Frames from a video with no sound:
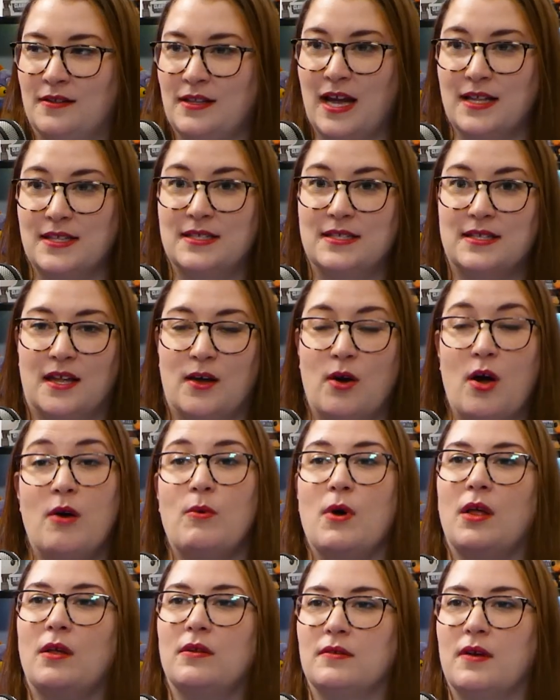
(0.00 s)
That's the
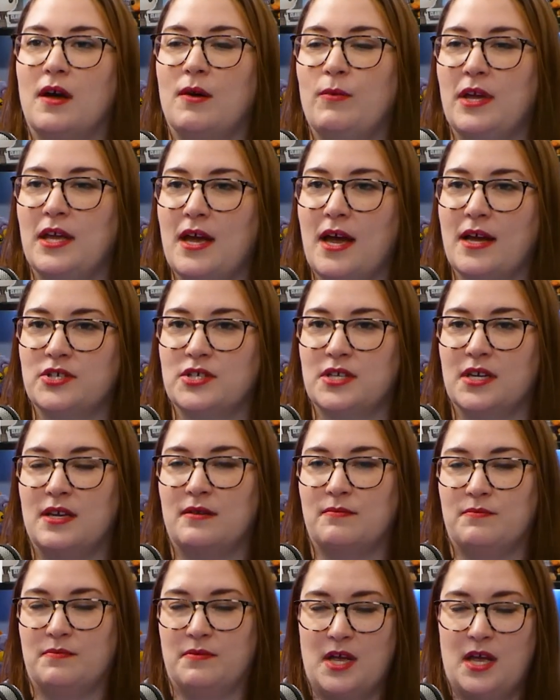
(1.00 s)
Oh, well, we
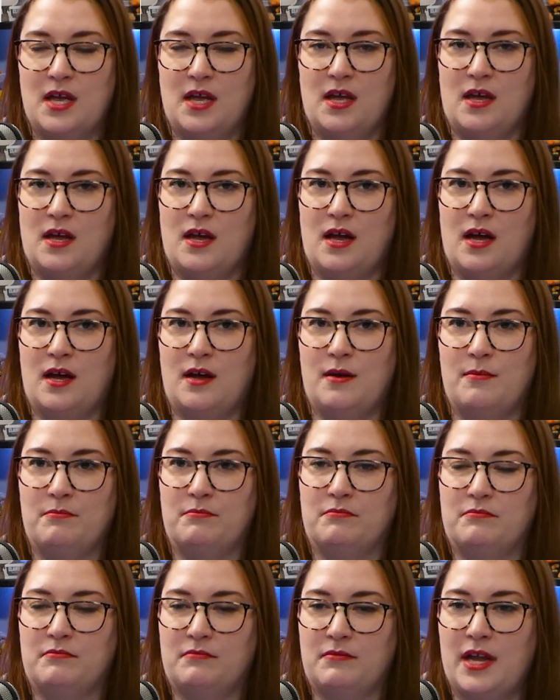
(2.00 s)
actually
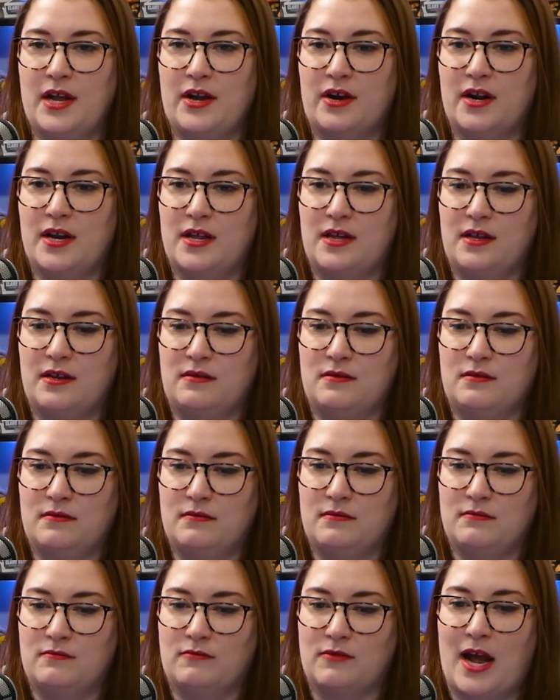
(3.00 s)
um Erin and
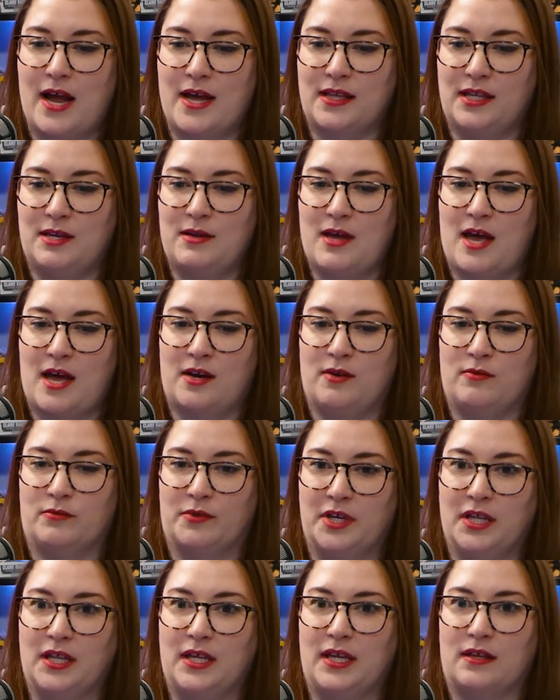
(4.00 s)
Riley had a
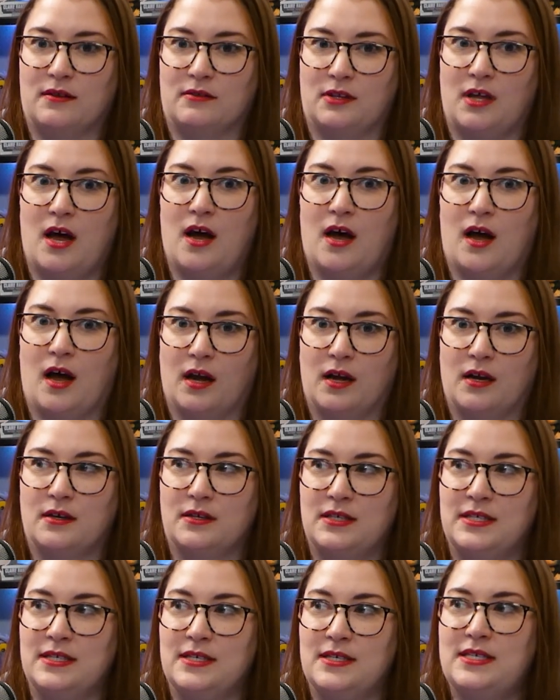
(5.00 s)
really long
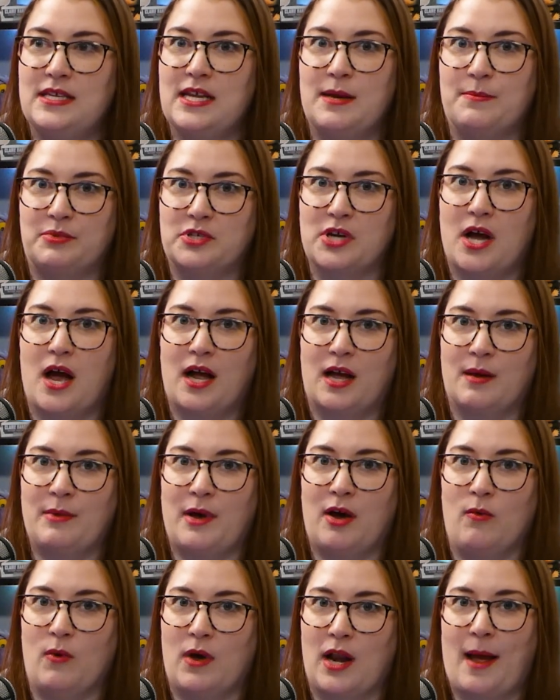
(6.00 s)
deep talk
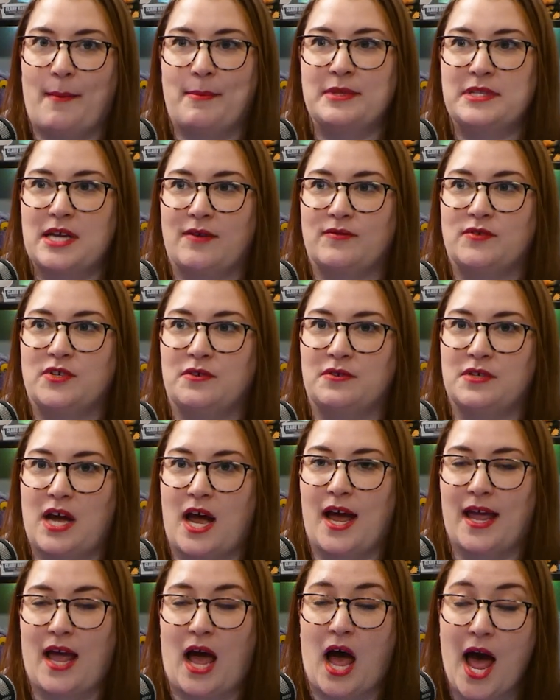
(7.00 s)
about what happens after you
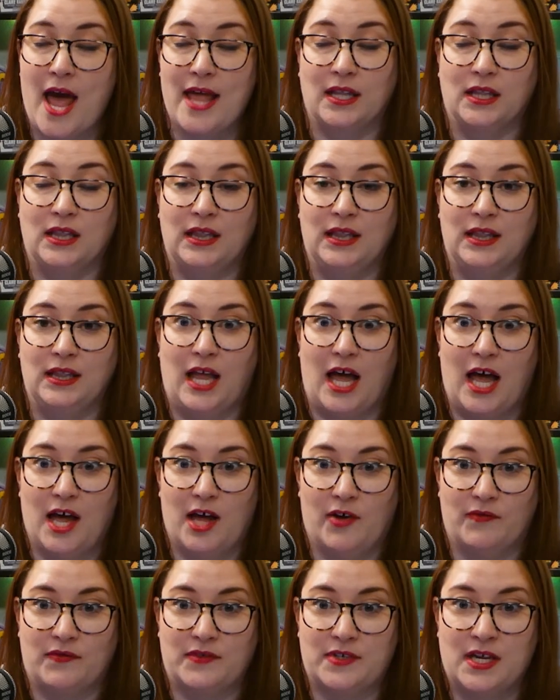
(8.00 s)
die. I
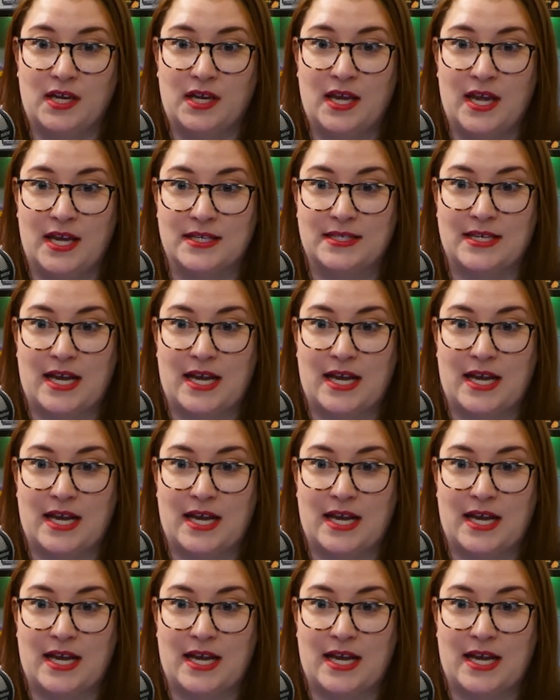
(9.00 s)
loved his